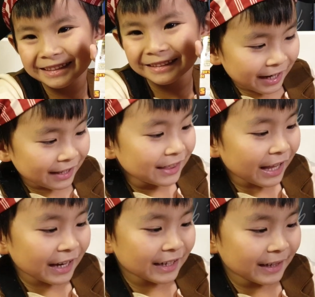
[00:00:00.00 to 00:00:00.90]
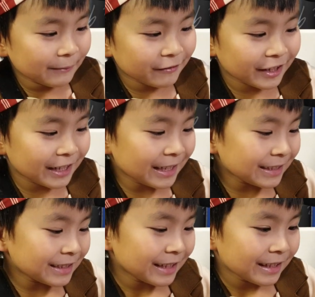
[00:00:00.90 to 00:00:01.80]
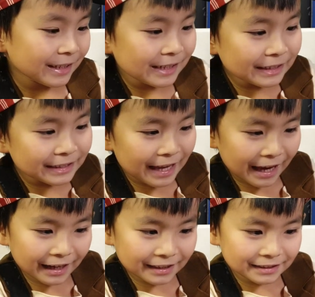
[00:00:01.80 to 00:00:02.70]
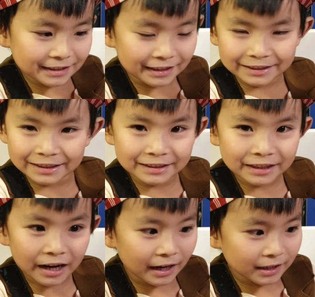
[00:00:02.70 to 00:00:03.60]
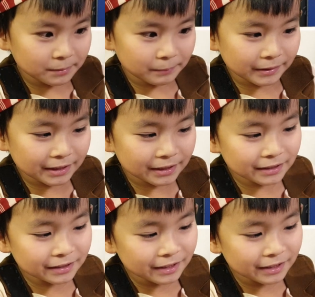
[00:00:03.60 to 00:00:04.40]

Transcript: I like him. He's X's ice beast.